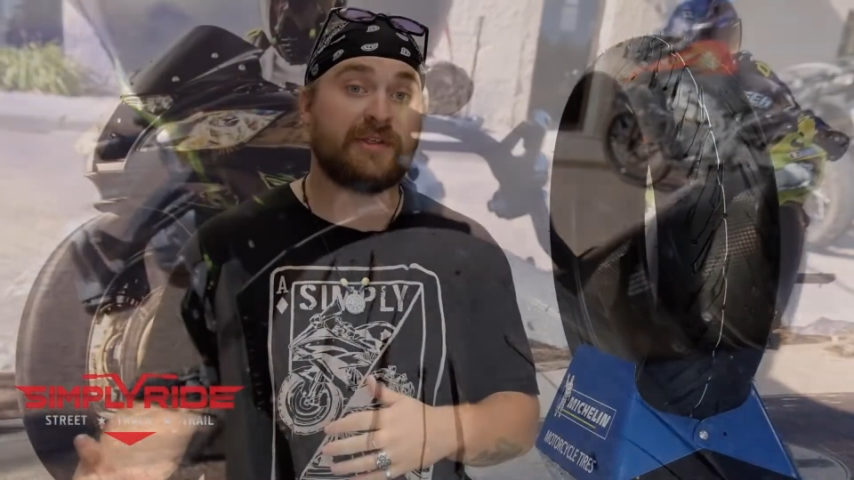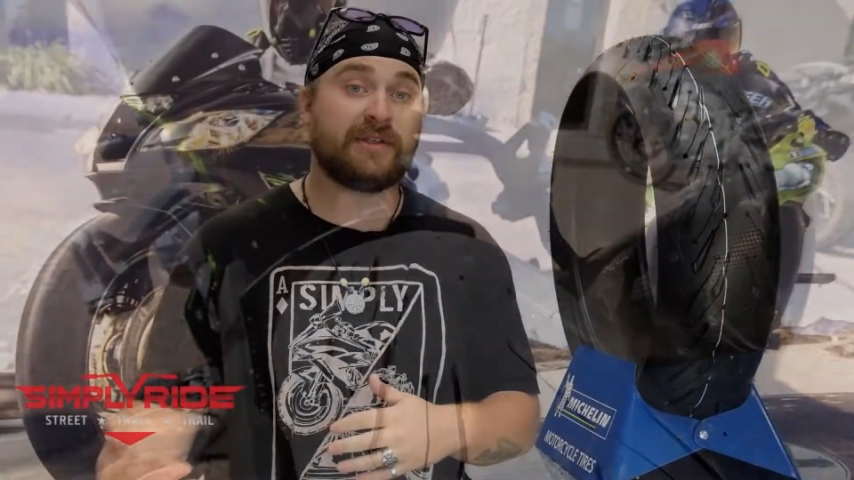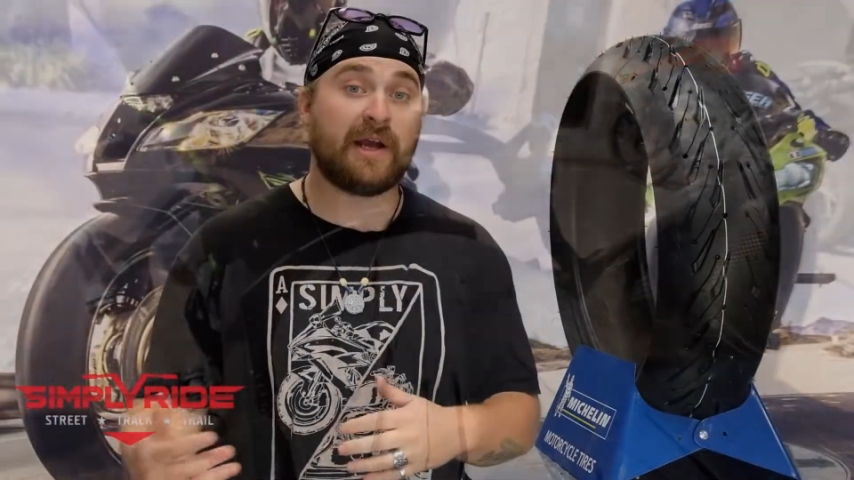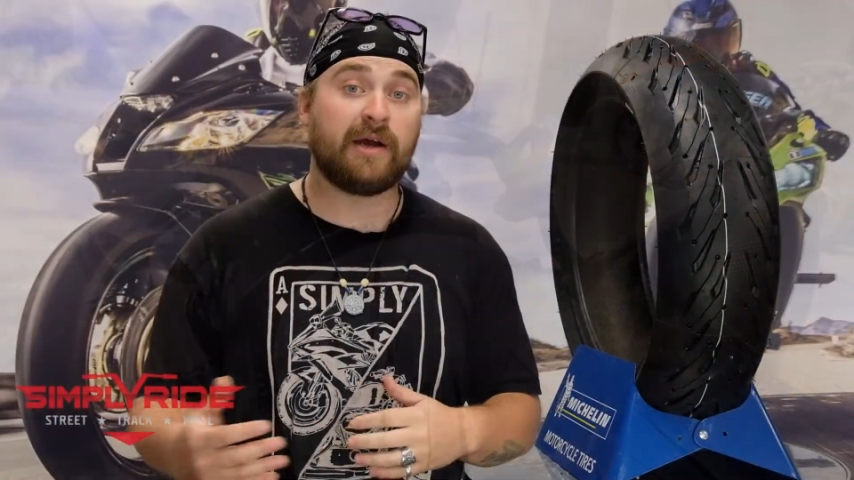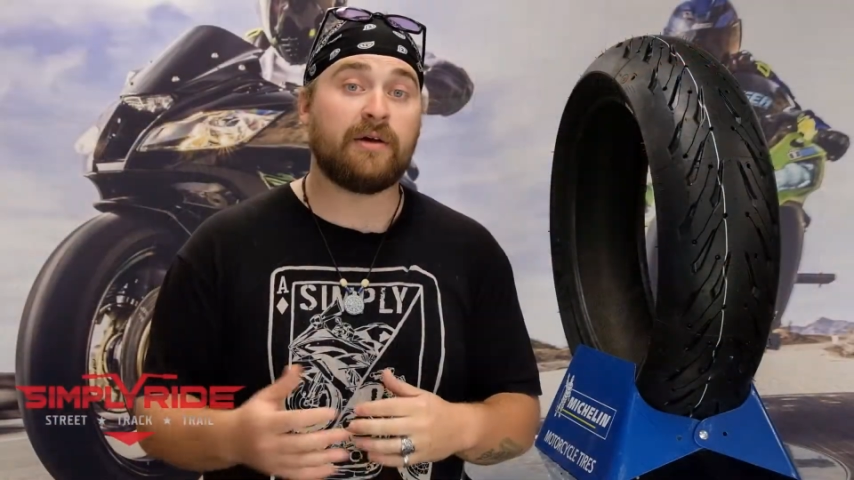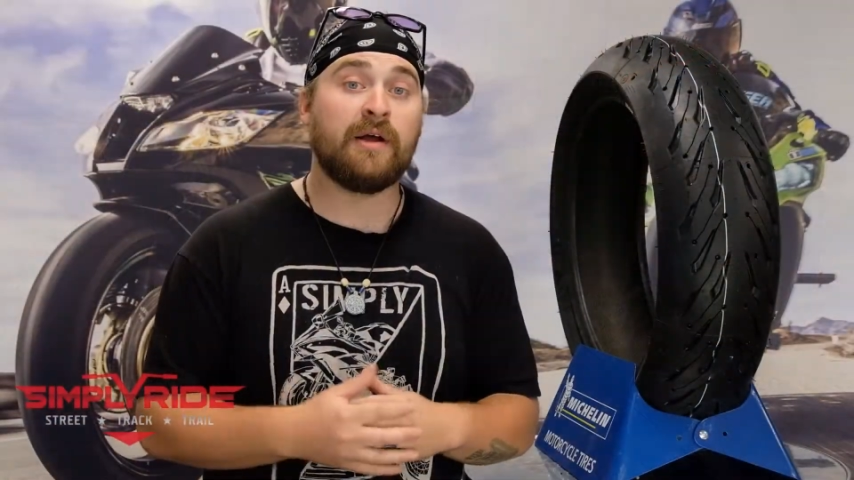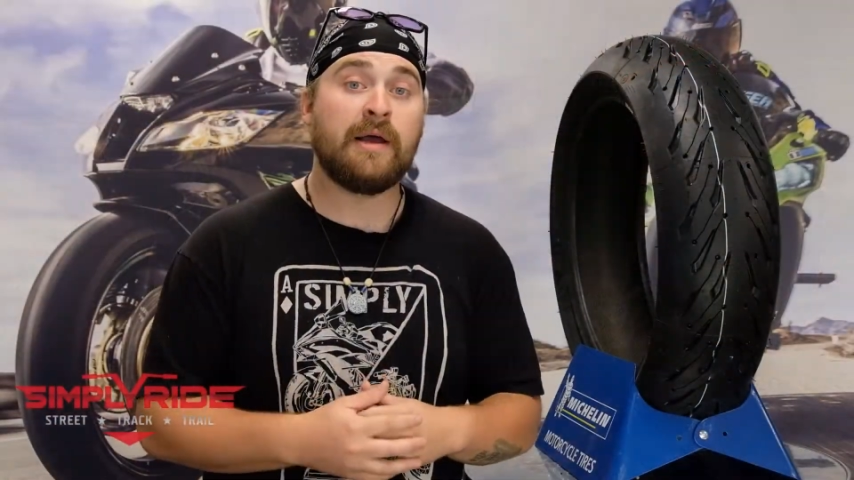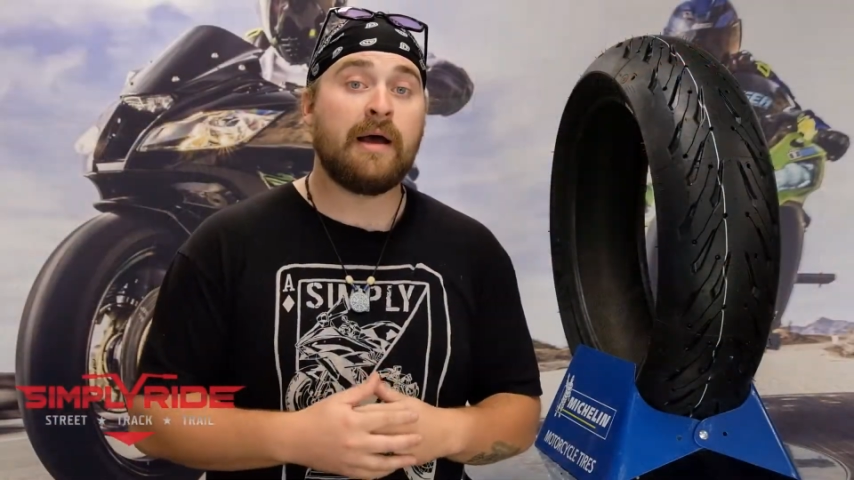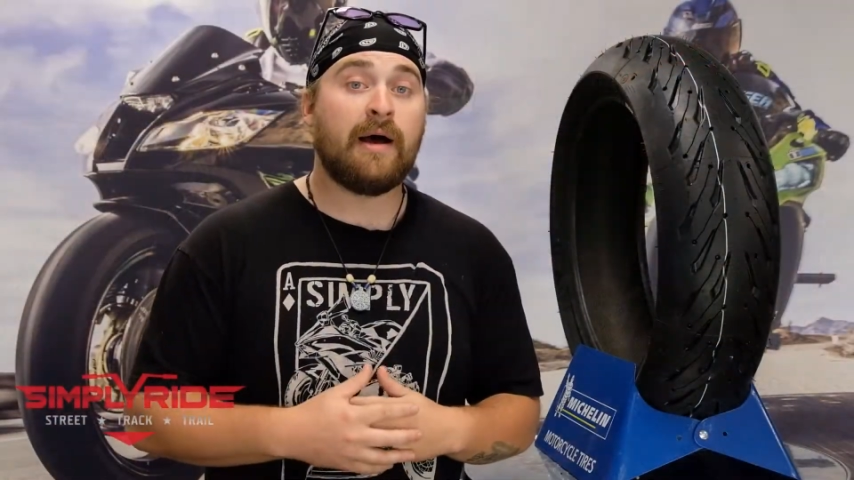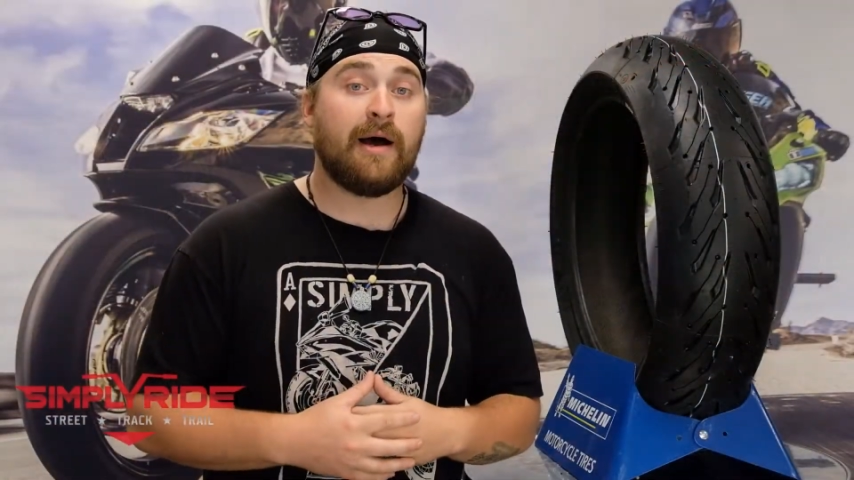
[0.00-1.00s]
style,
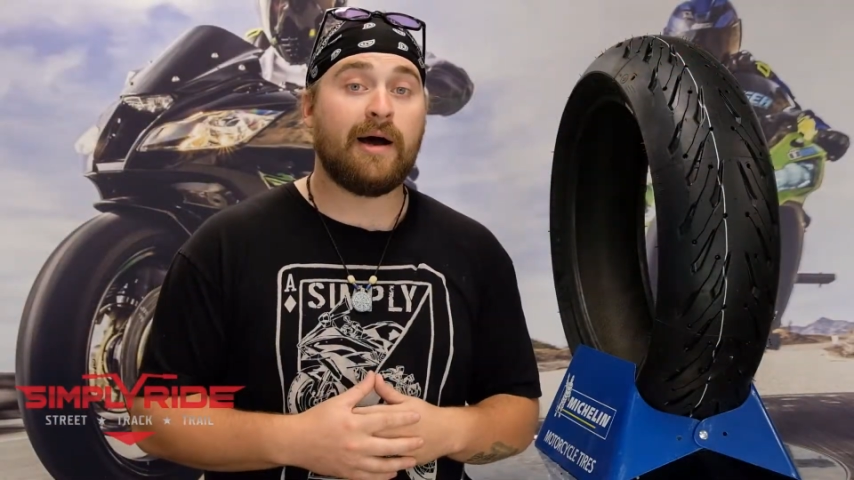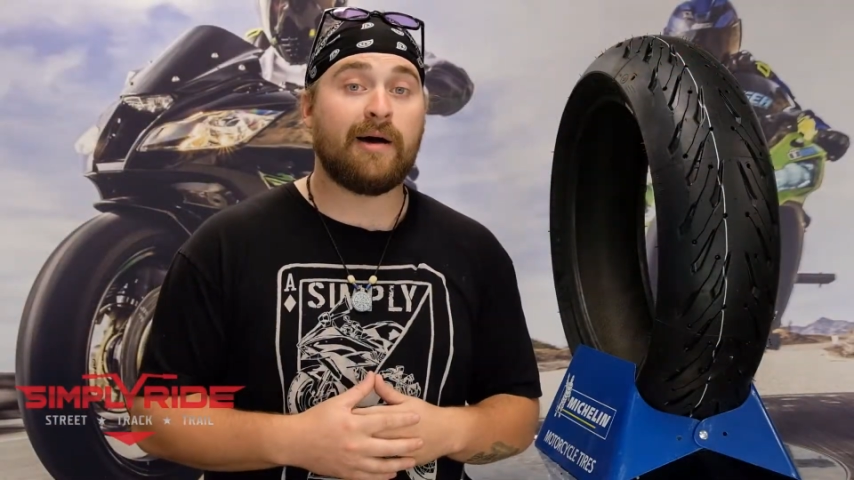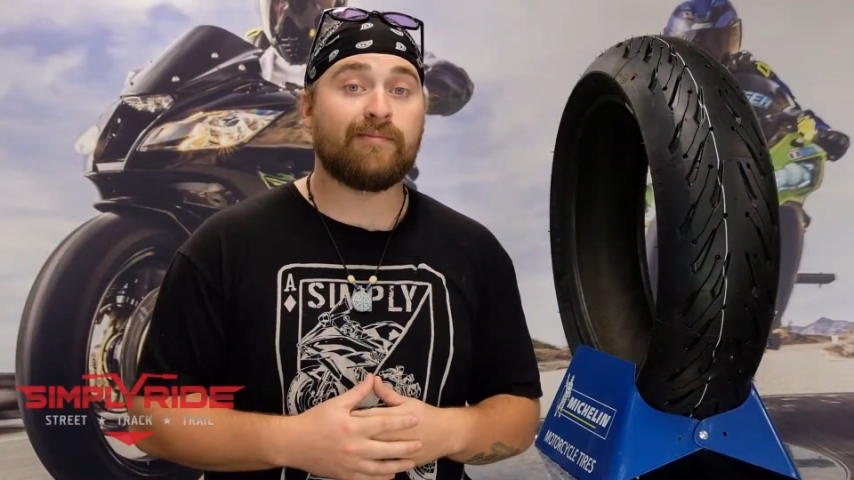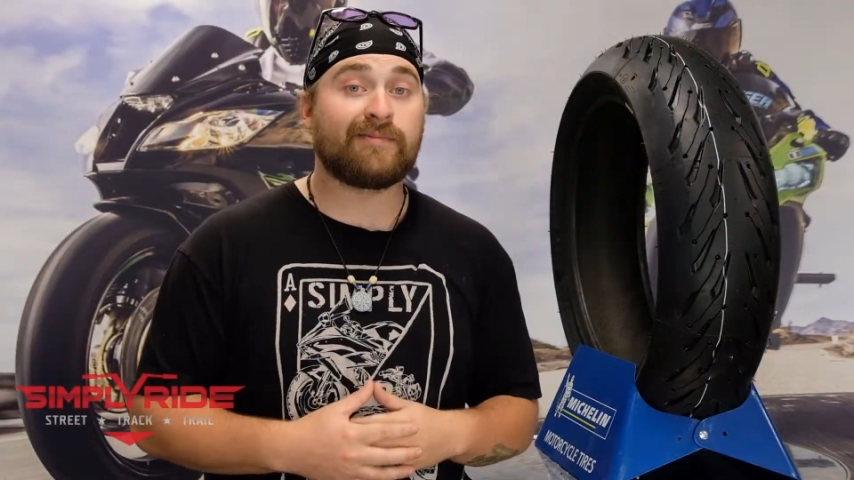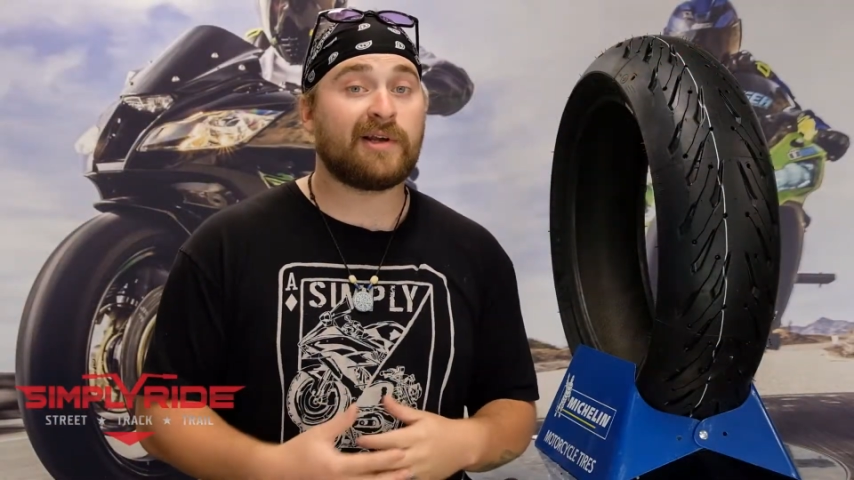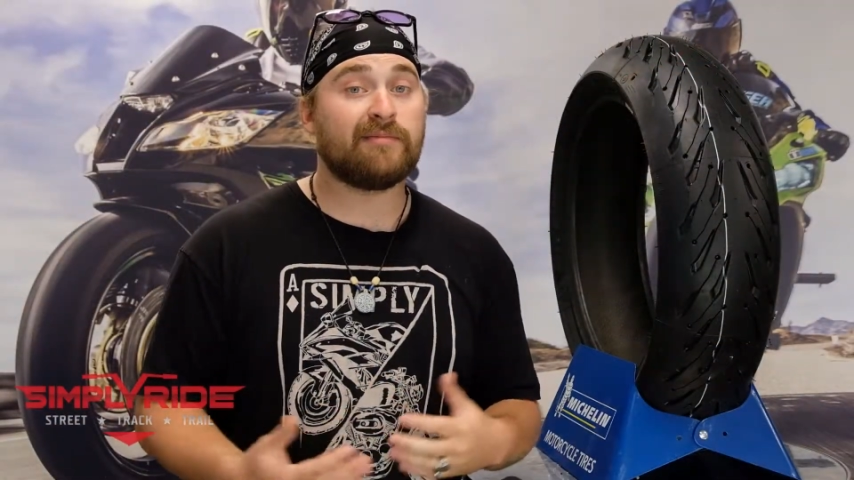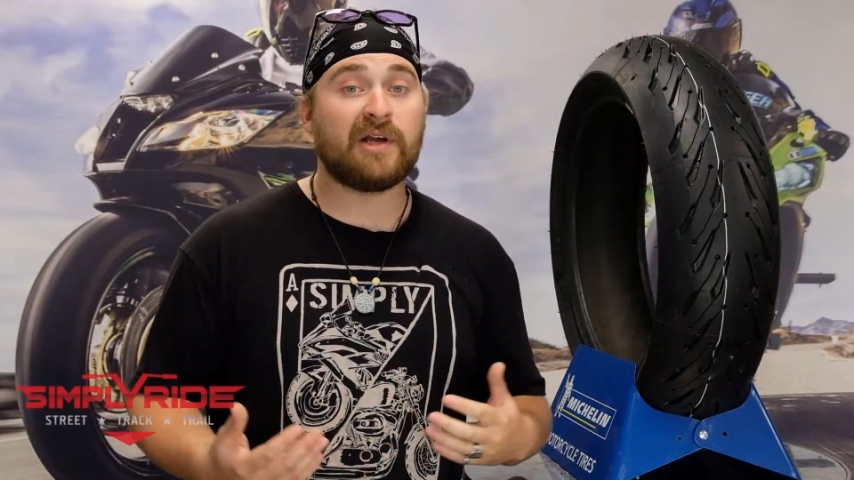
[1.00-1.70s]
come